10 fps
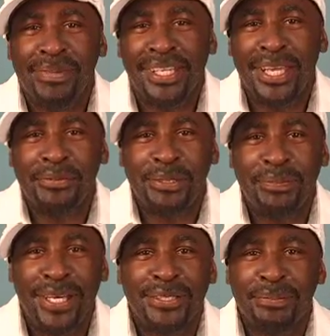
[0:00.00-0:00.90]
my name is
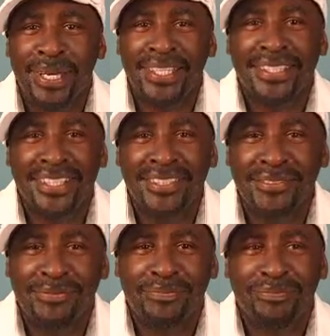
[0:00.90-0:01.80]
Pato Banton.
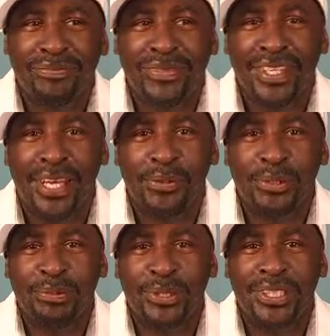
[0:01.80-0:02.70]
I
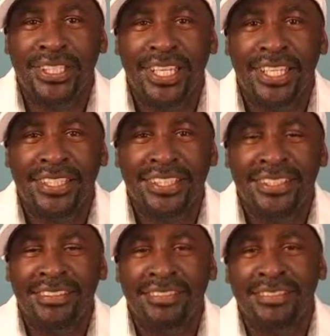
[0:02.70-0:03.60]
was born in
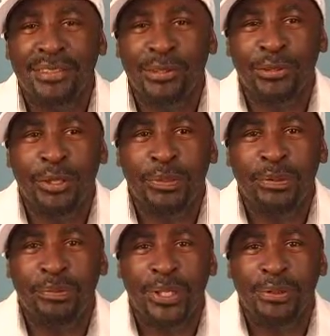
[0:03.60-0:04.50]
London, grew up
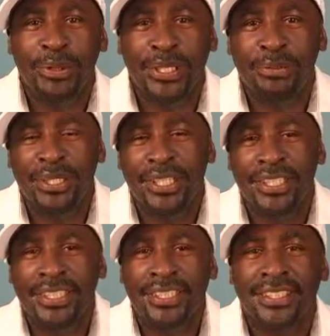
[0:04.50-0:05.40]
in Birmingham,
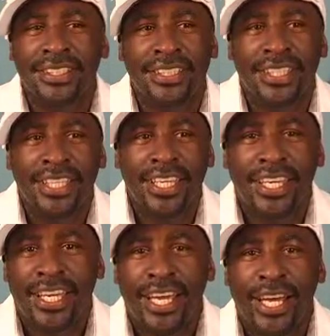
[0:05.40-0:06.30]
England.
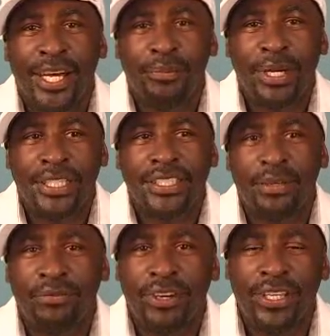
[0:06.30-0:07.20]
My
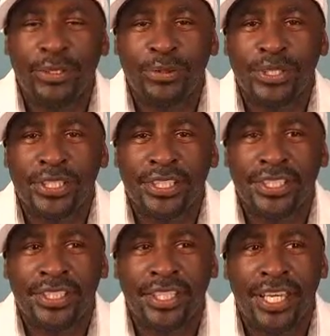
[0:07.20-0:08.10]
stepfather was
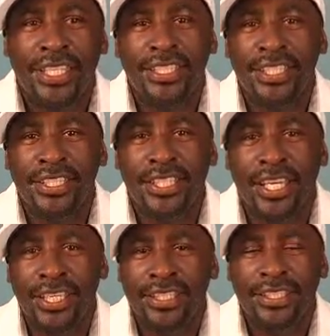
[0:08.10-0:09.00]
a
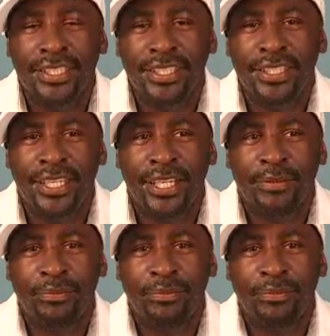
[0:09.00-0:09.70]
DJ. He